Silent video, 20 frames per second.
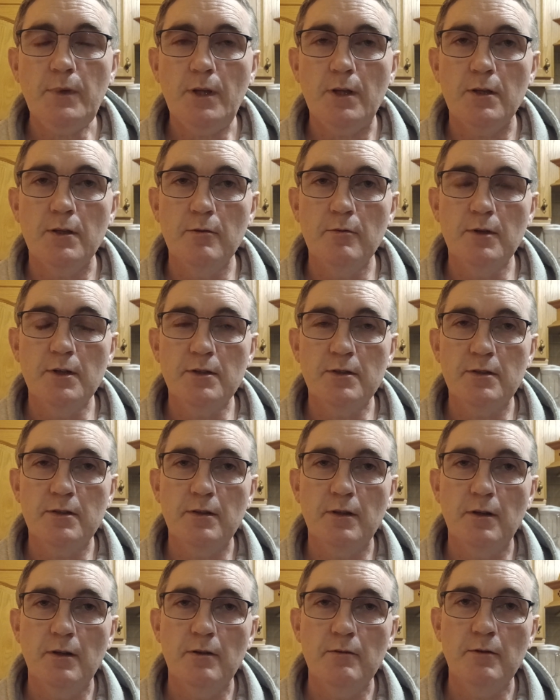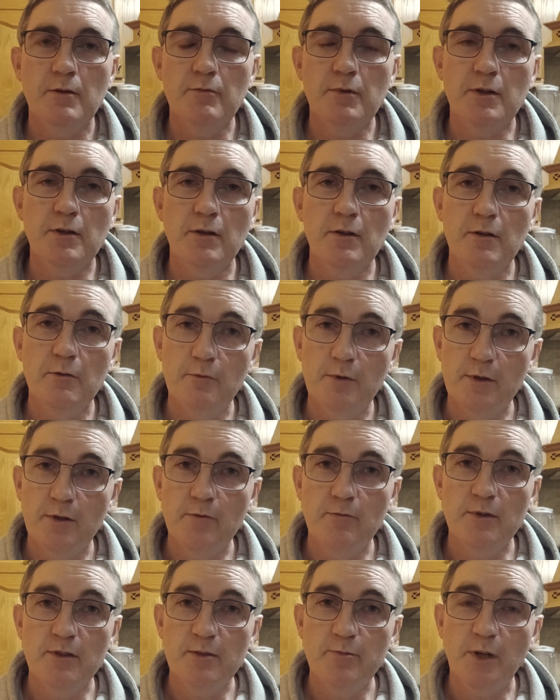There was what we call a
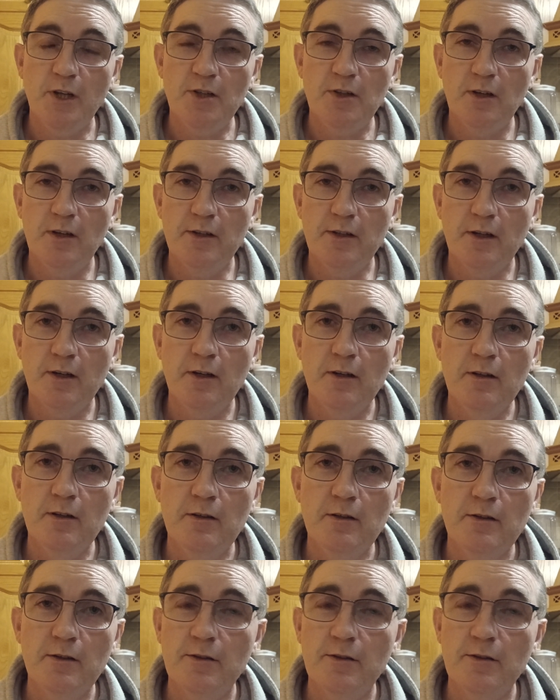one-to-one special in Ireland.